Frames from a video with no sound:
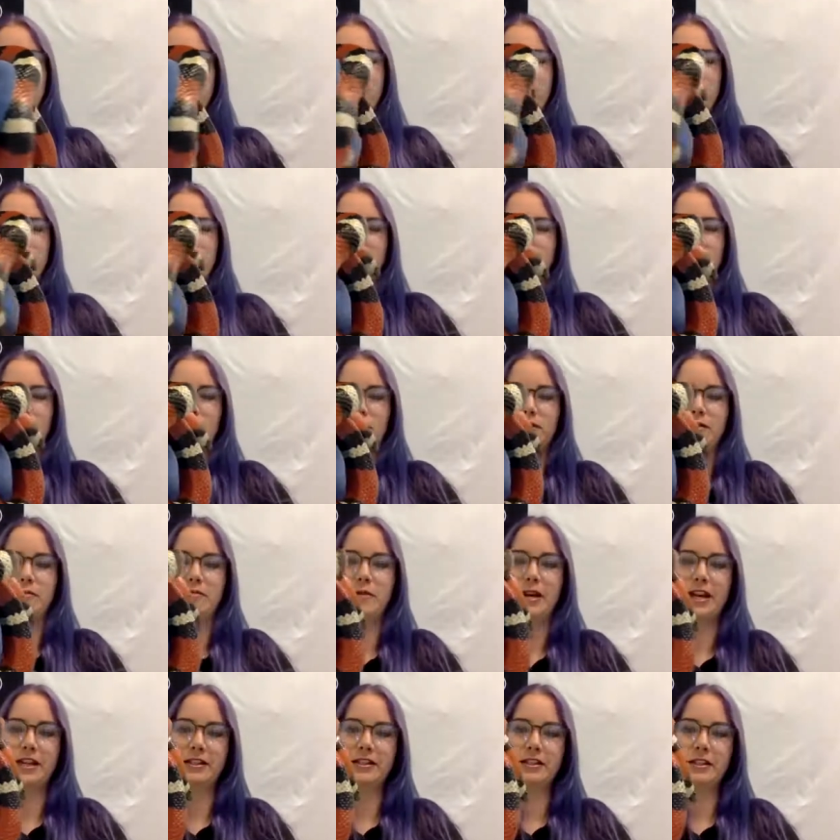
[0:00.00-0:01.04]
there. So, you know, of course,
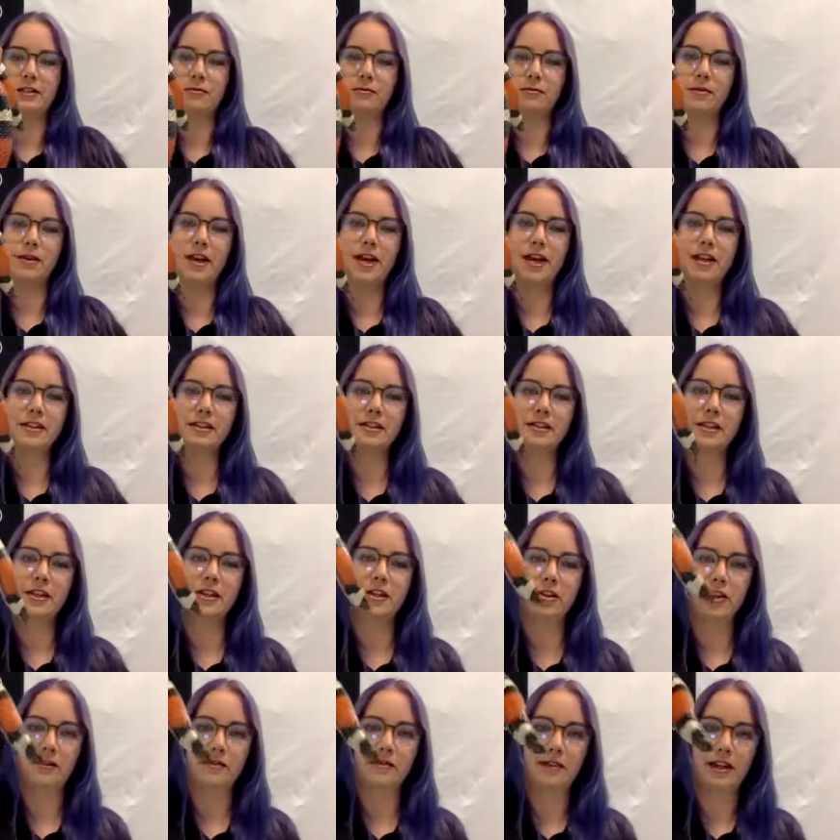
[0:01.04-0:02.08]
mice and rats,
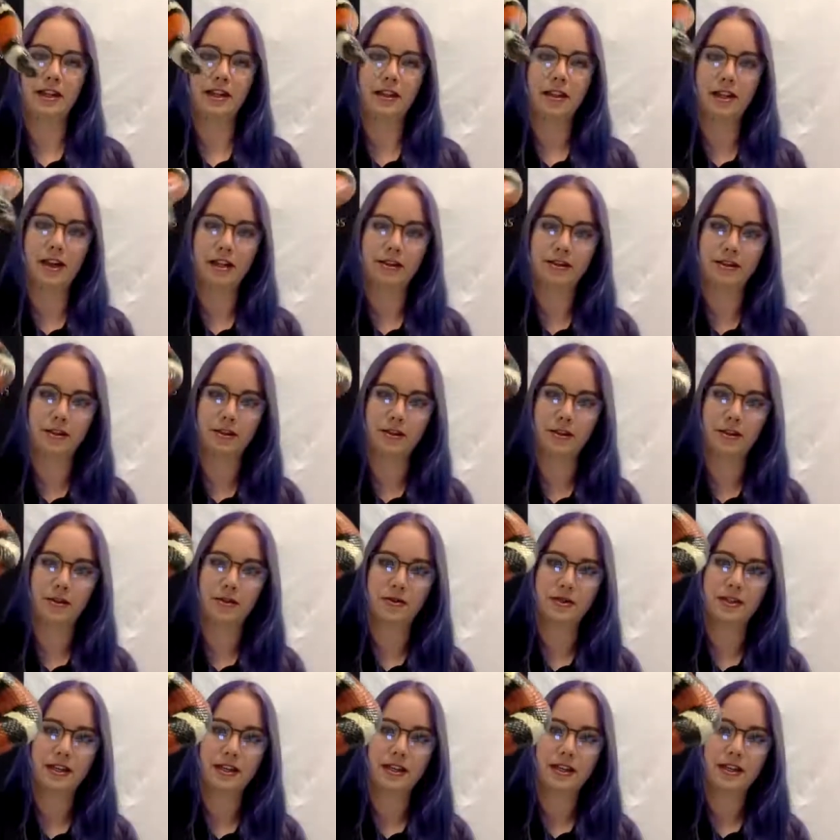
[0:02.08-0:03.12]
you're going to find lots of
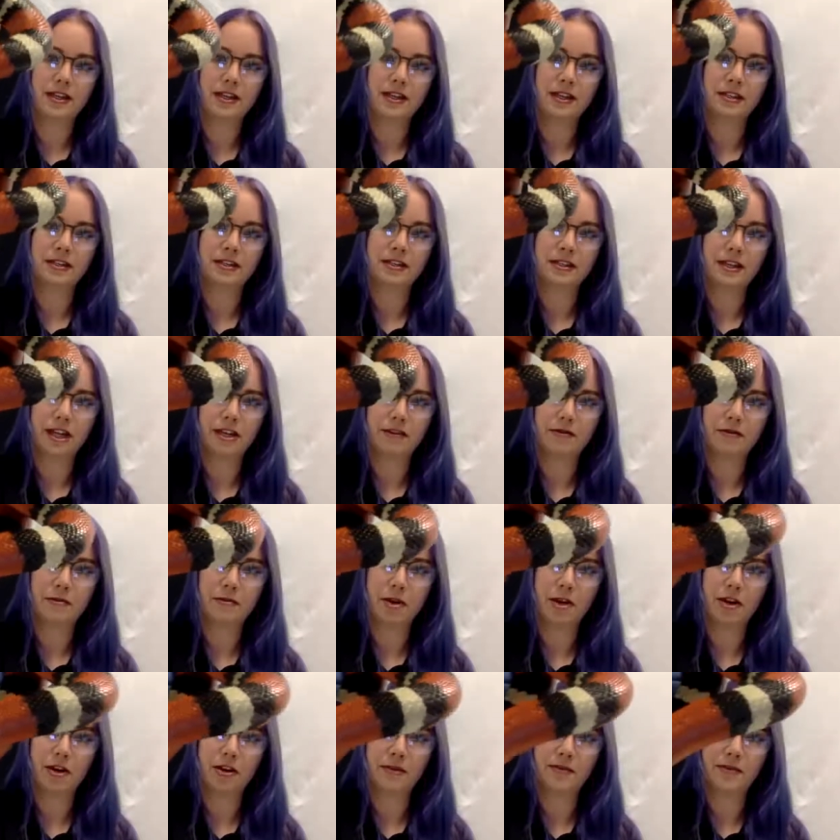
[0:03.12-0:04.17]
those inside of a
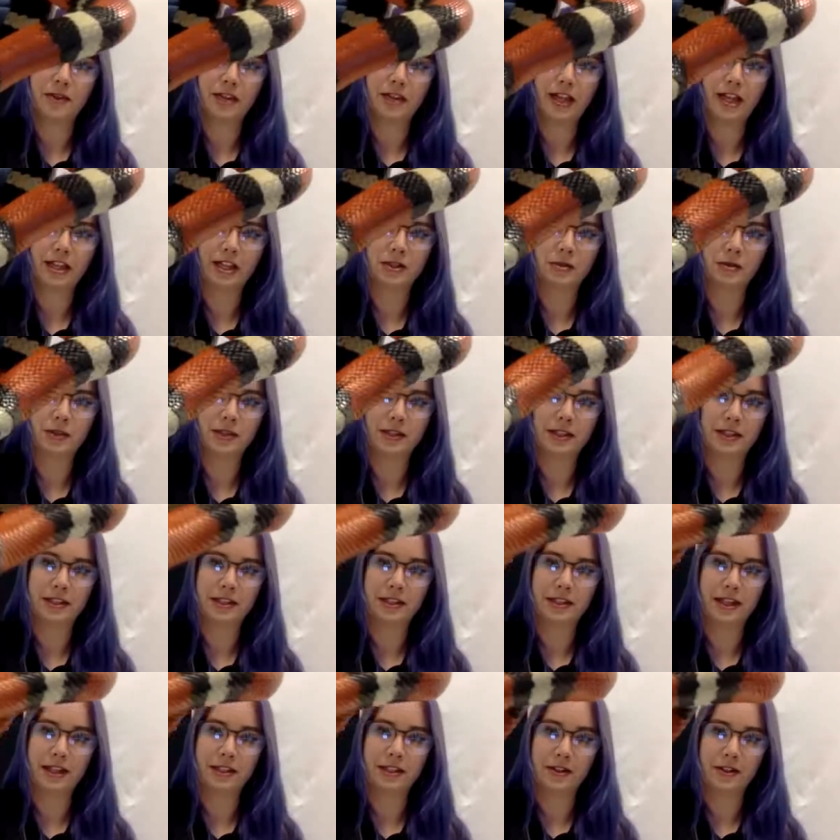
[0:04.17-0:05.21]
barn. That's what these
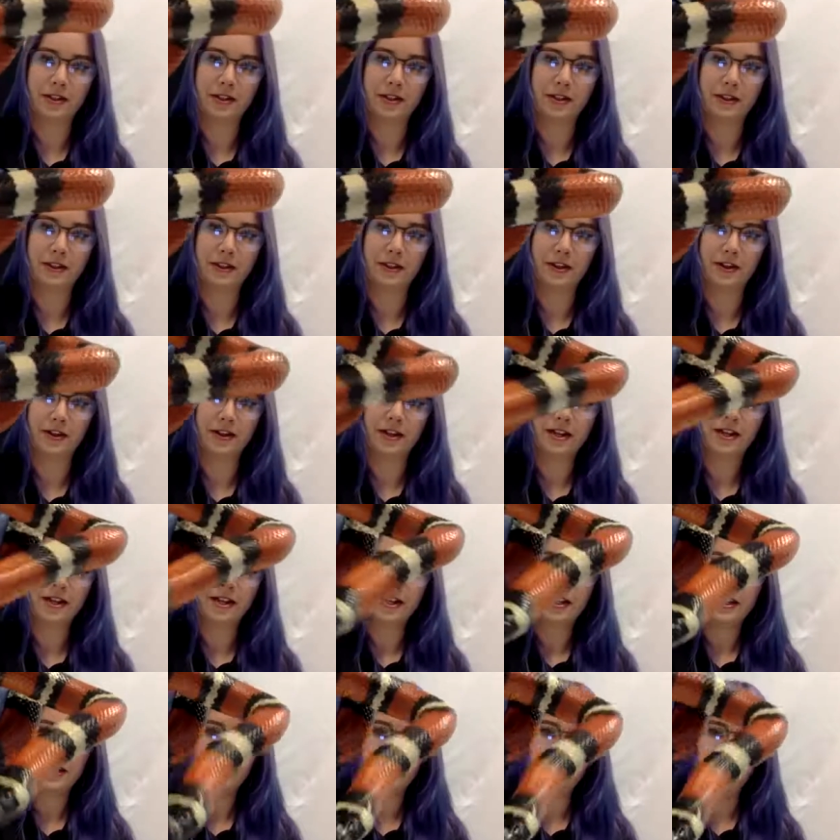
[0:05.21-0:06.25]
snakes are in there
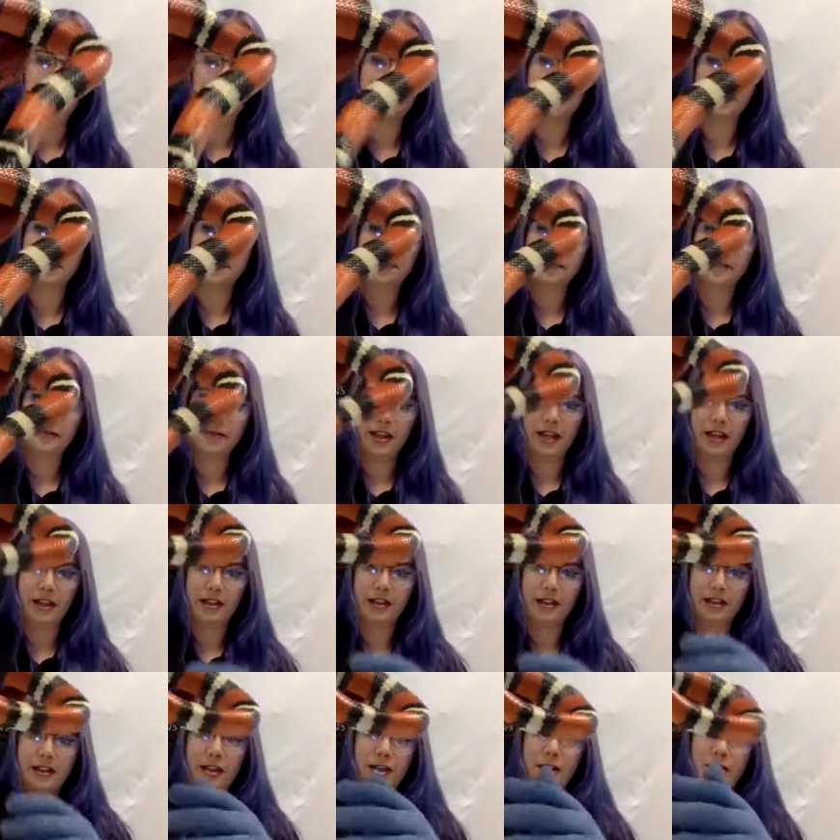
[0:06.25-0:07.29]
eating.
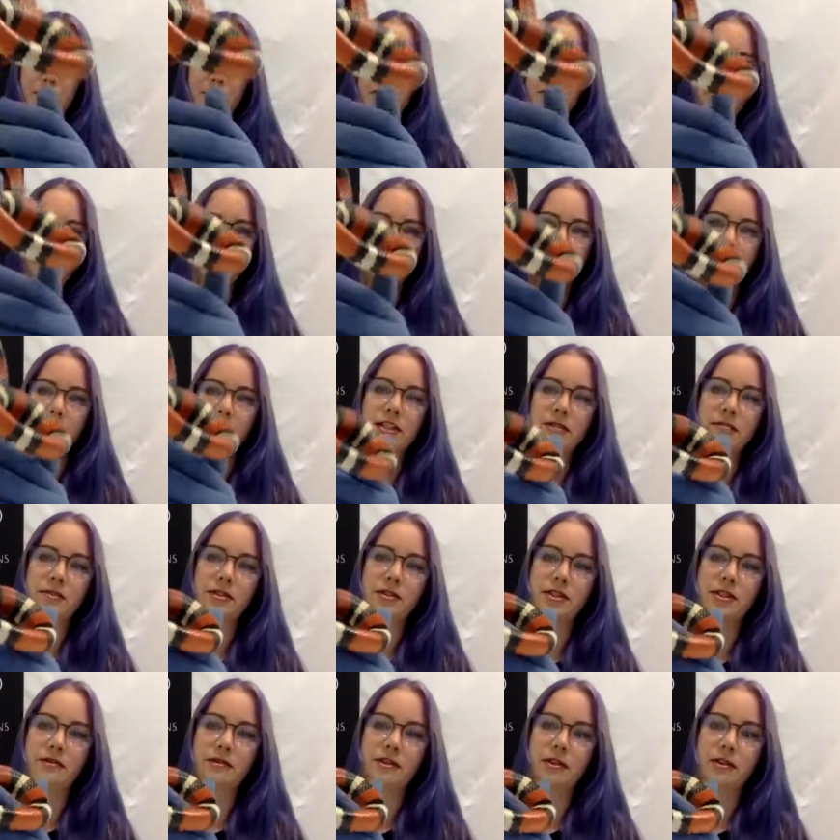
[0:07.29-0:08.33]
And milk snakes
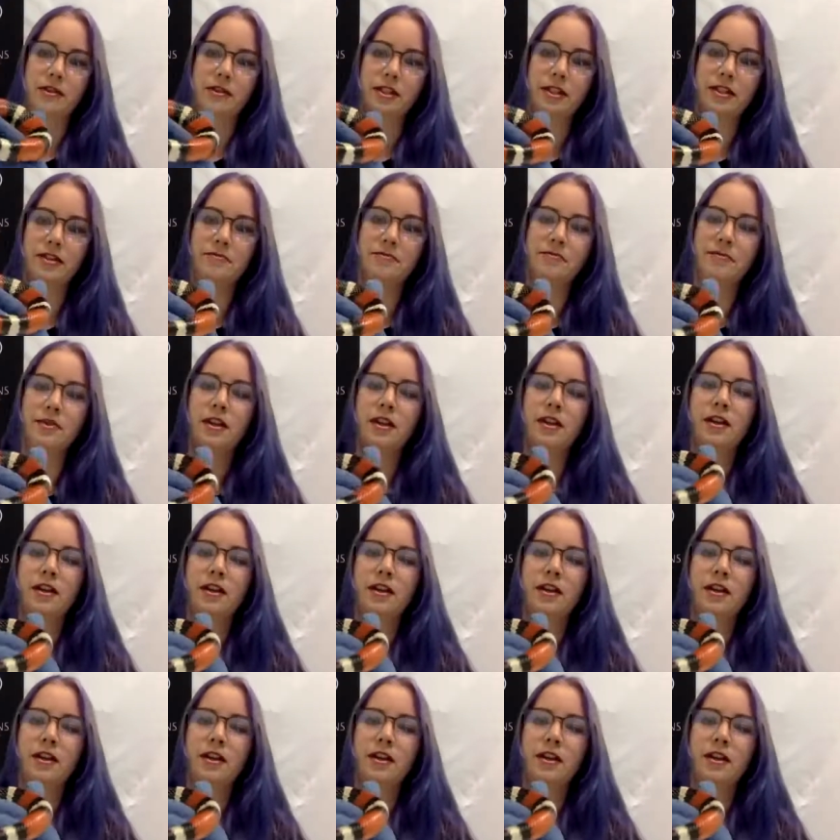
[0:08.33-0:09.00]
specifically